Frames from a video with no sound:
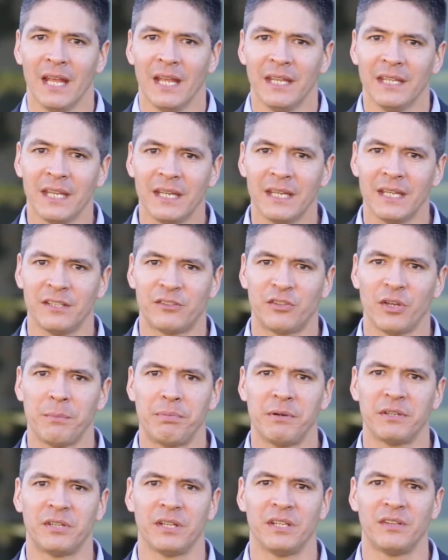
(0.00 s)
Yin
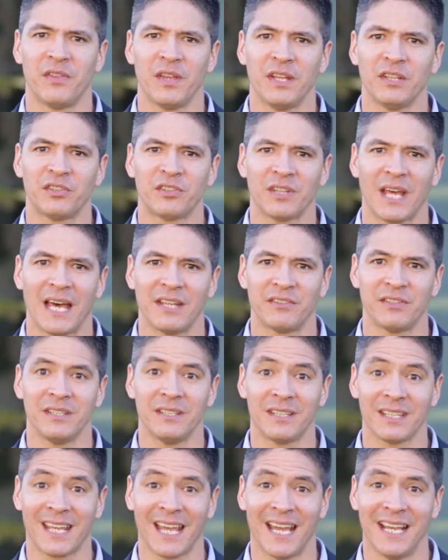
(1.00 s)
interpreted this as
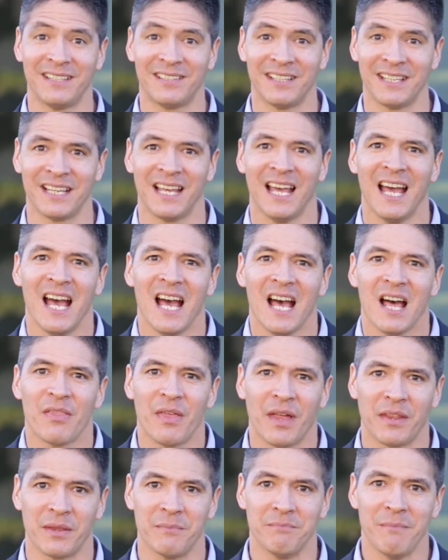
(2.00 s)
indicating
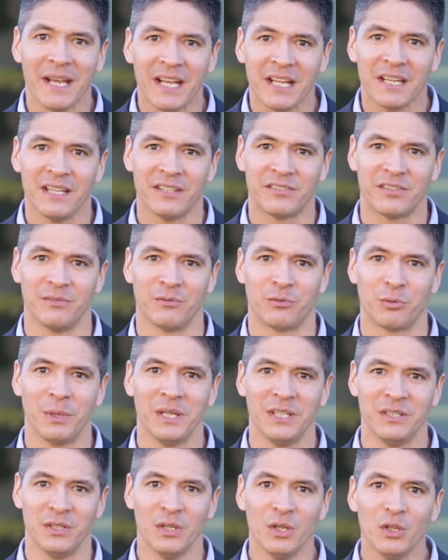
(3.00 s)
that the mechanisms
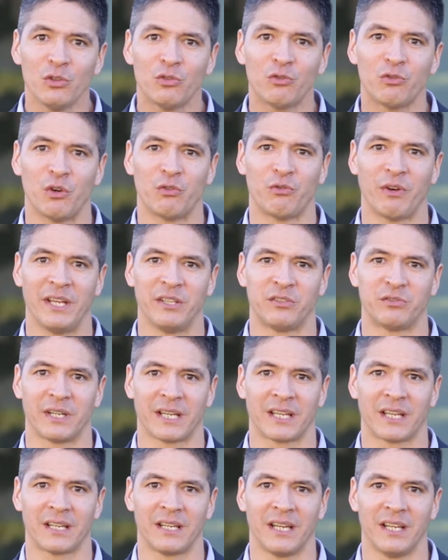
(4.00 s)
we use for face
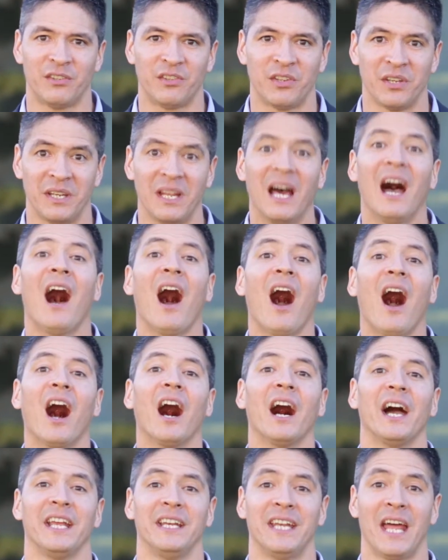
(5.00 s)
recognition
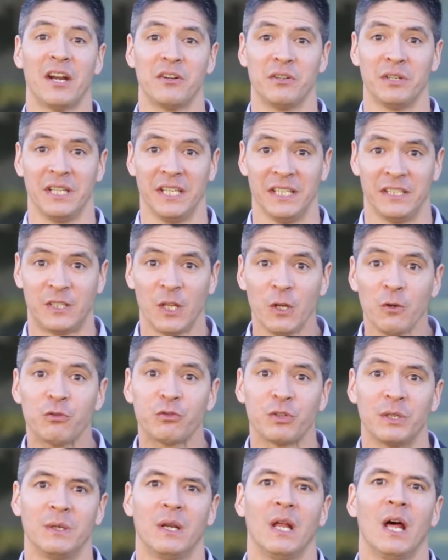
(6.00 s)
are inherently
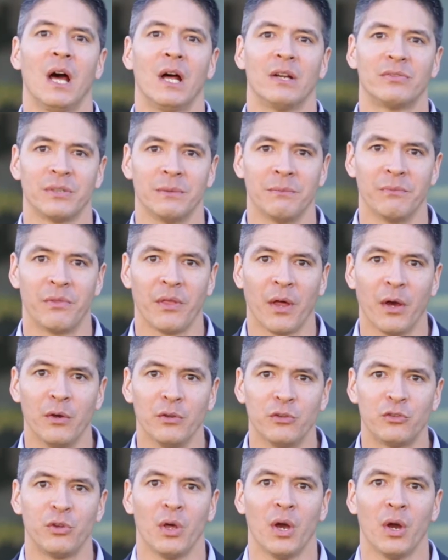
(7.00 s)
different from
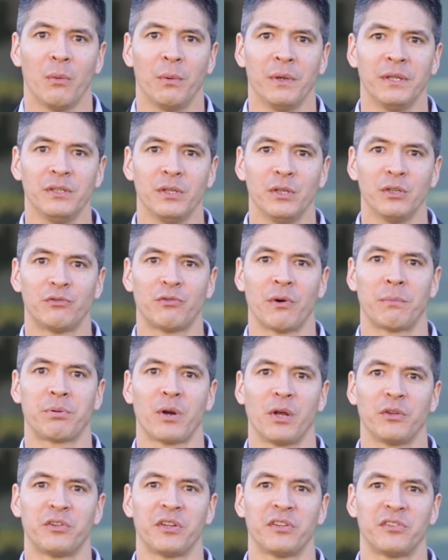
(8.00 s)
those we use for
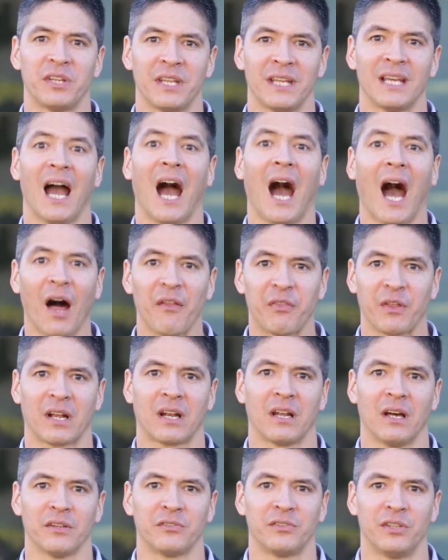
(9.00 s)
processing other
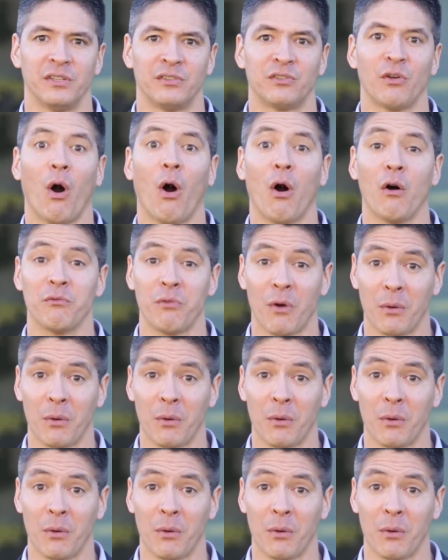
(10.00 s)
classes of